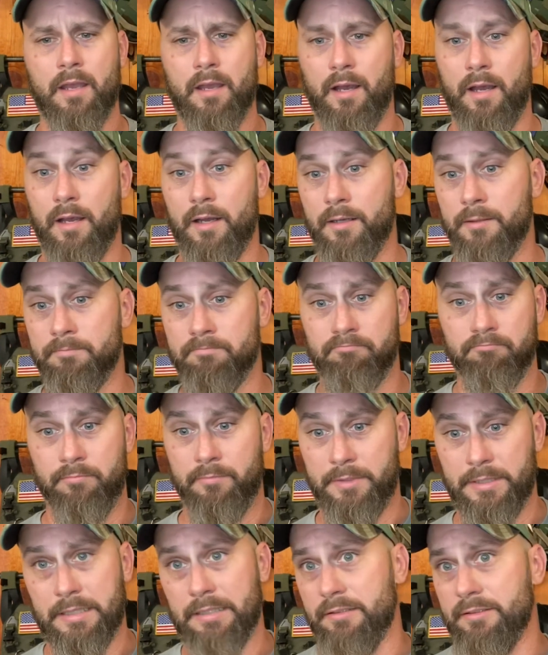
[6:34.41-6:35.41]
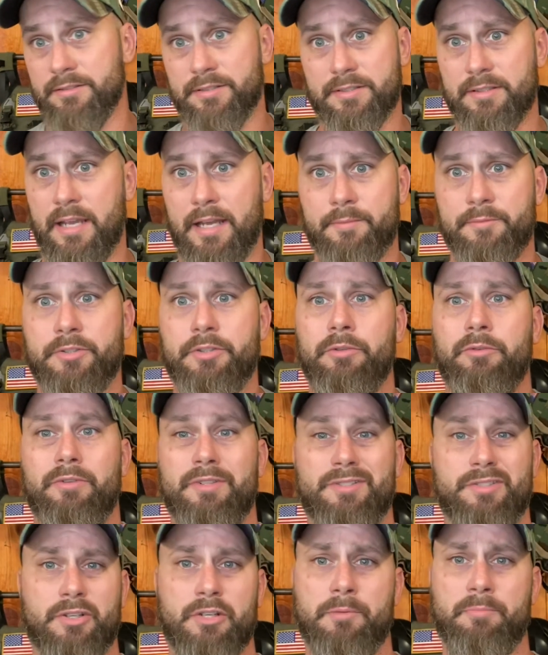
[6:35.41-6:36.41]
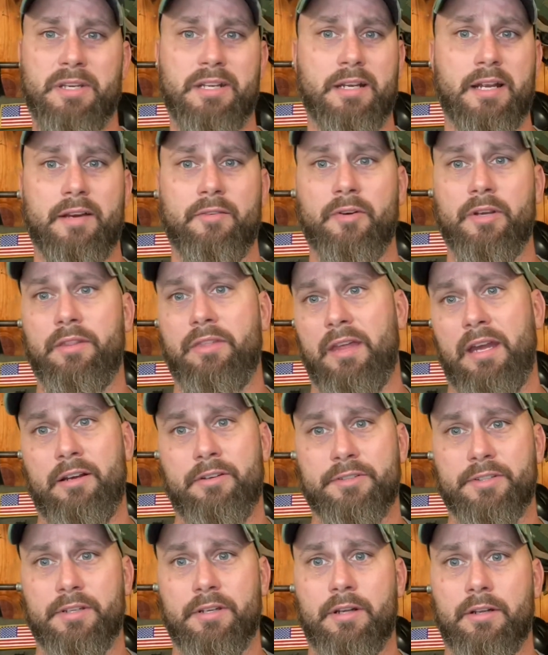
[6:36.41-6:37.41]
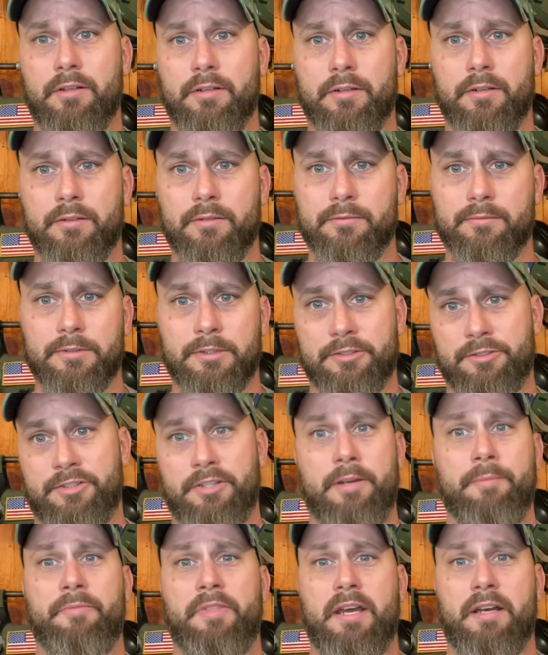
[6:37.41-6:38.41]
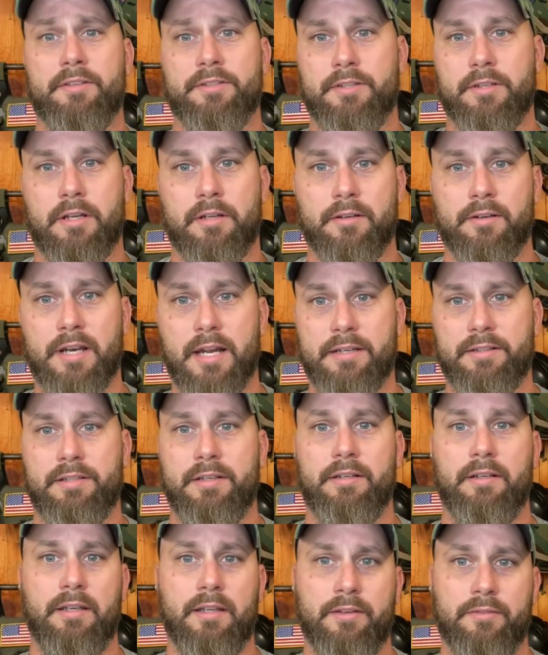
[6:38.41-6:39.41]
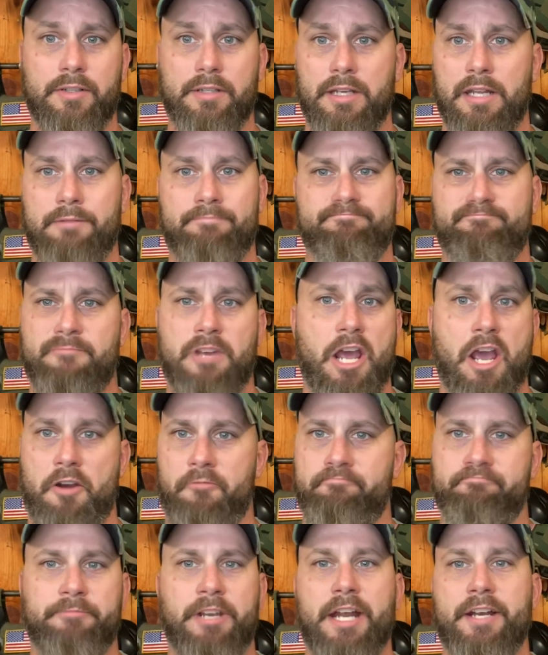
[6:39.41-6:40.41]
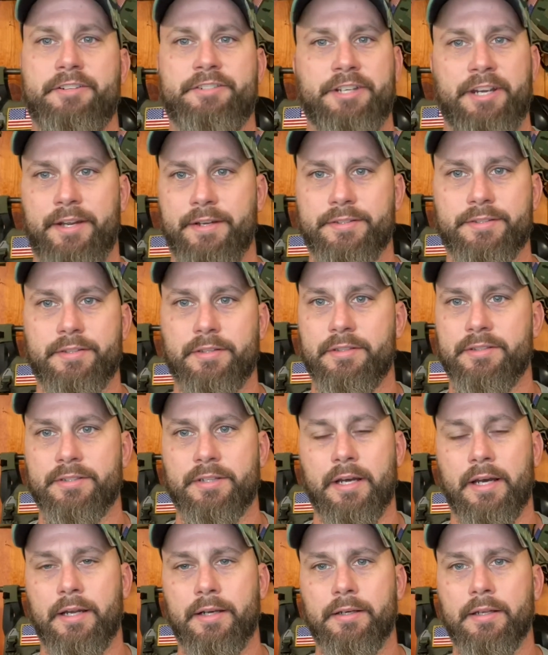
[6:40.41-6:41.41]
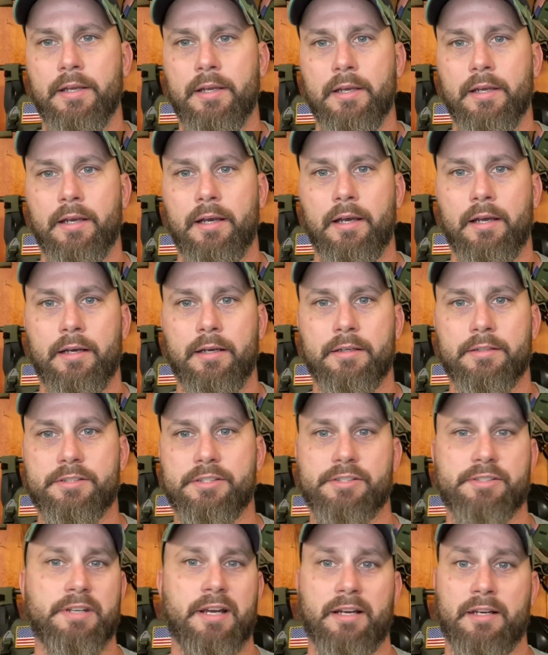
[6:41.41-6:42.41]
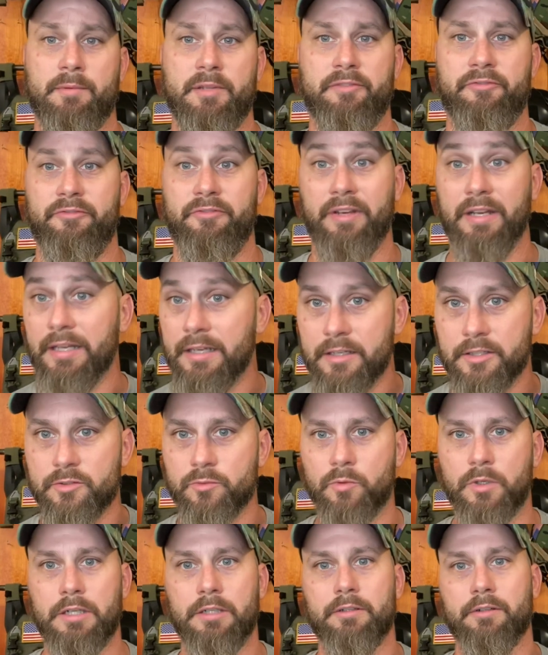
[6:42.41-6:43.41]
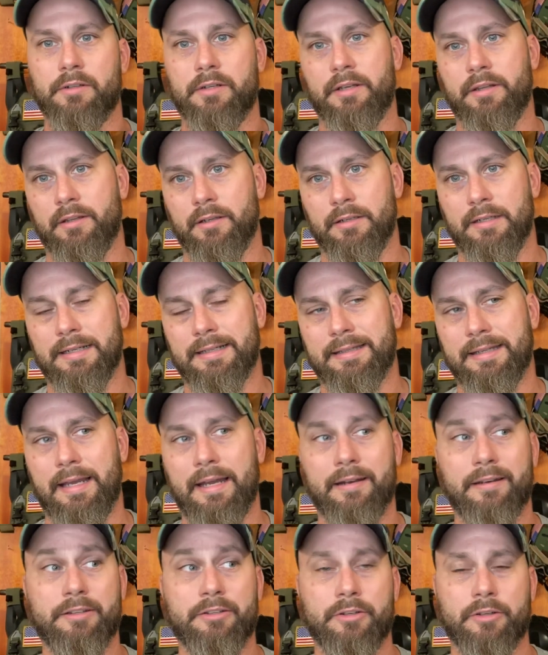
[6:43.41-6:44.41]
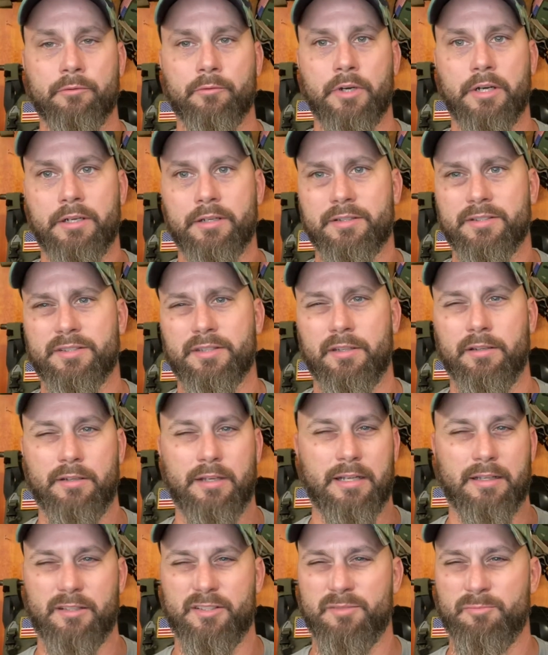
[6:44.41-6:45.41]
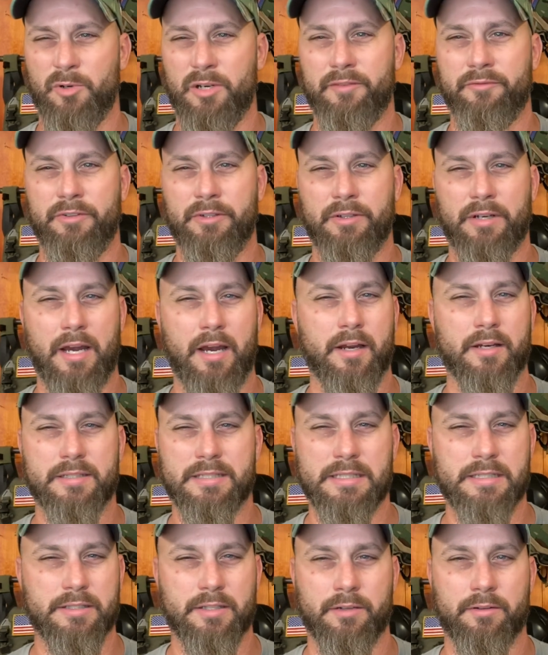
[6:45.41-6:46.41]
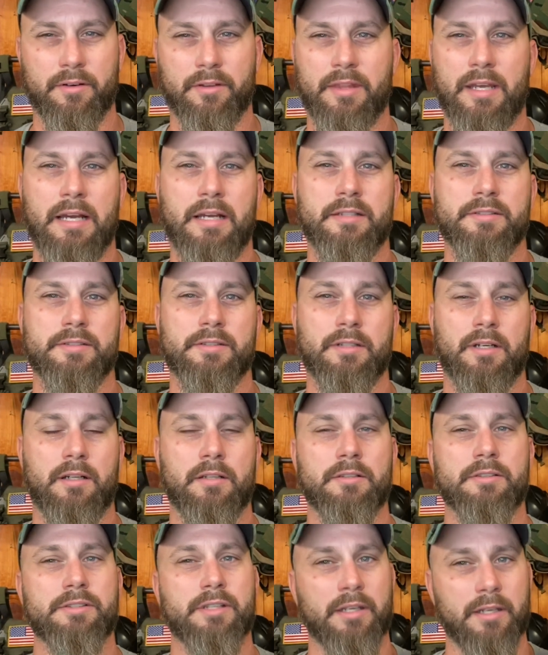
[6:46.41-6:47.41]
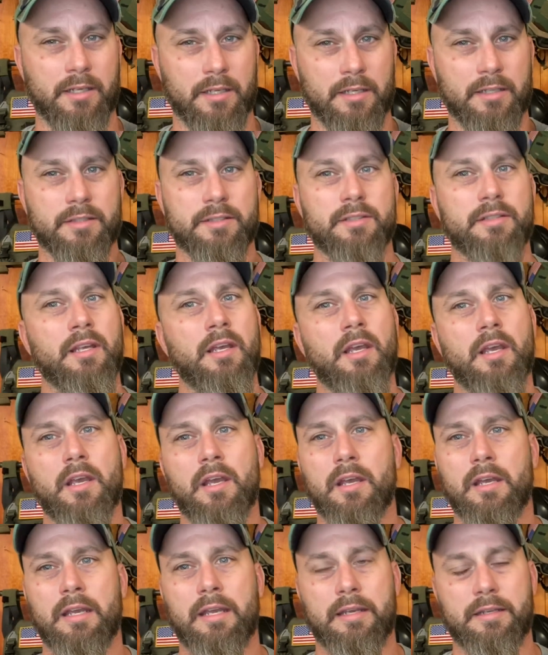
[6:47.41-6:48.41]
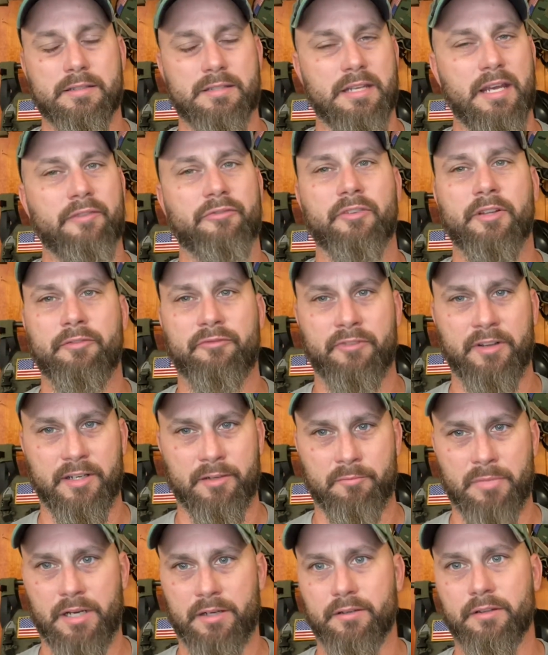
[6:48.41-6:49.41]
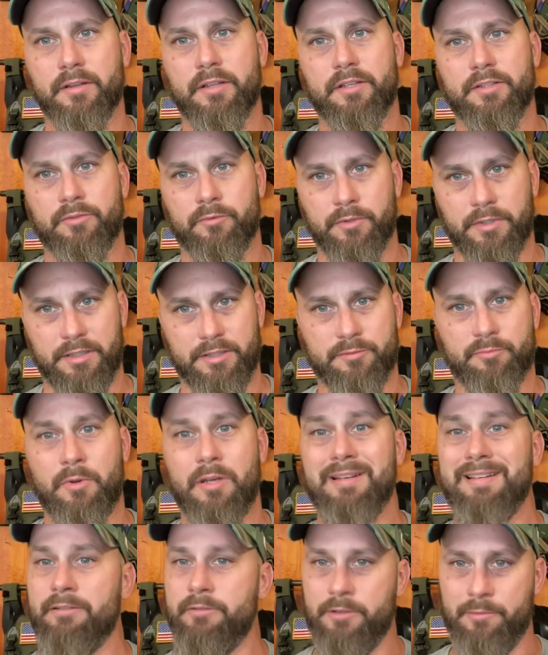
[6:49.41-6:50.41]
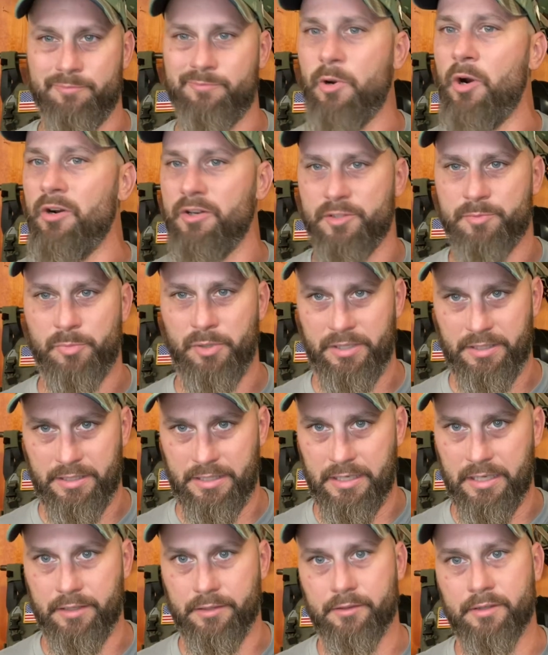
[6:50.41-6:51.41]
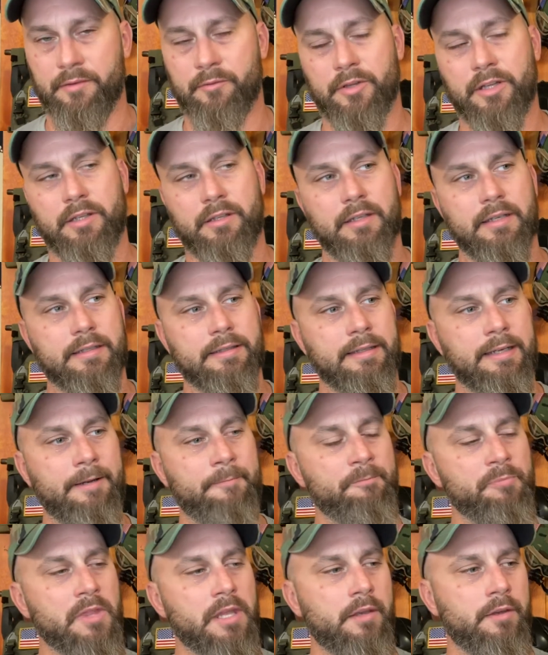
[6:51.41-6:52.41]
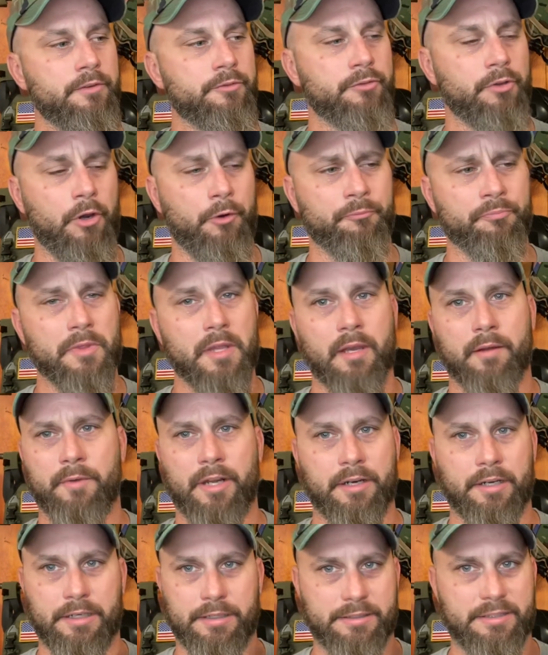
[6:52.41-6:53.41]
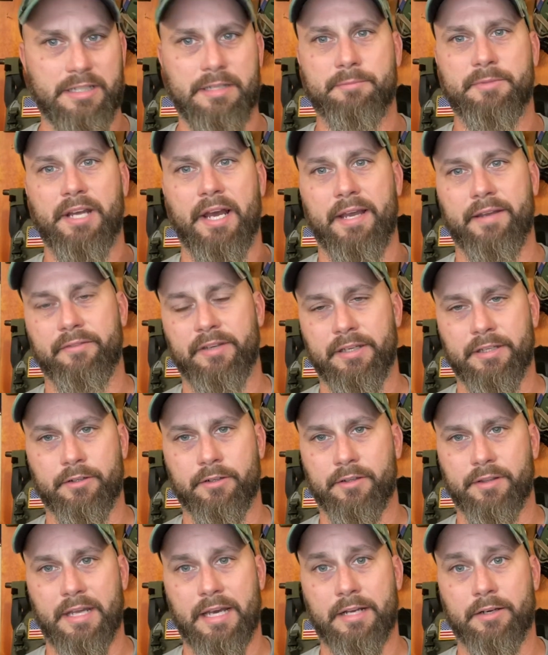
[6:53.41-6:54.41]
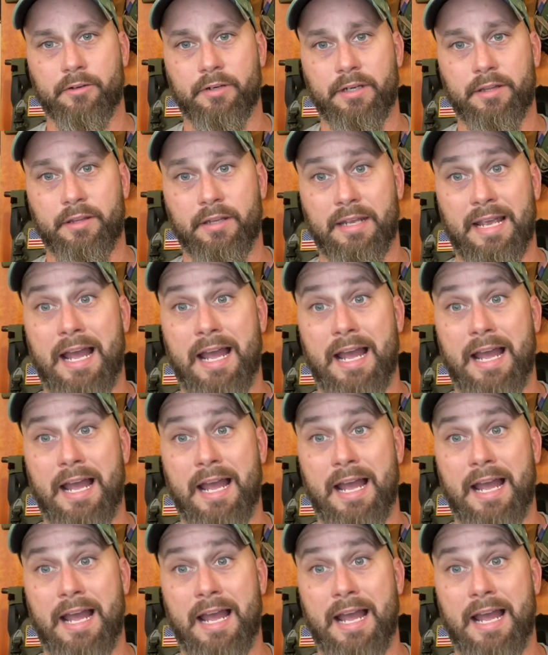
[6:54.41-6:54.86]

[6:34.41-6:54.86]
Yeah, it's absolutely. Is it going to beat every $1,000, sub-$1,000 1911? No, not a chance. It's not. It's just not going to be fitted as well or anything like that. You can run into like the Springfield Garrison's under $1,000, and it is definitely fitted better than this one is, the parts putting together and everything like that. So I'm not going to deep dive in on that or anything.